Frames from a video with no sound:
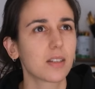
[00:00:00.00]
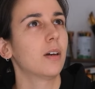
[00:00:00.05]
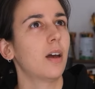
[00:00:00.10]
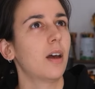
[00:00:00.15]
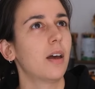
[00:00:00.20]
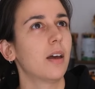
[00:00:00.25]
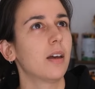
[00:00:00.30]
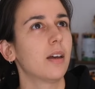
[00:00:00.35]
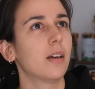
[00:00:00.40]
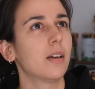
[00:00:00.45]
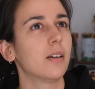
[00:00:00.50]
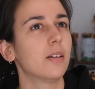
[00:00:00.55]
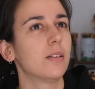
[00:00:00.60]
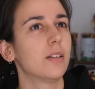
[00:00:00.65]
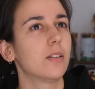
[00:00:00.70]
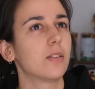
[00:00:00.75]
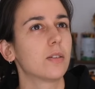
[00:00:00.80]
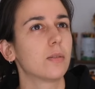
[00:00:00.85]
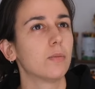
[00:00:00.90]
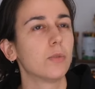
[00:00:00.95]
I
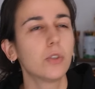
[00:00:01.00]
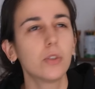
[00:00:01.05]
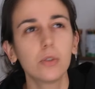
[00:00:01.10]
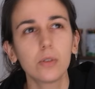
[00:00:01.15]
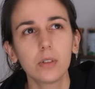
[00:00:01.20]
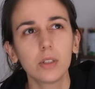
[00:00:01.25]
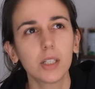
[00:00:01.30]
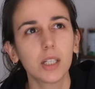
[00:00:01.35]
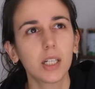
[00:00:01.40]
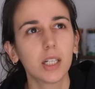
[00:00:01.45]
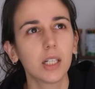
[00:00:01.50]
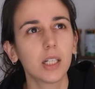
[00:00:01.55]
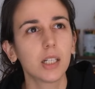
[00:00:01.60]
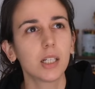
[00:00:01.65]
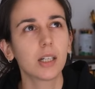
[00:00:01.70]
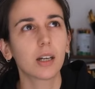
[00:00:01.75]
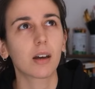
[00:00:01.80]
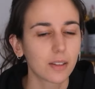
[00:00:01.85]
did some doodling.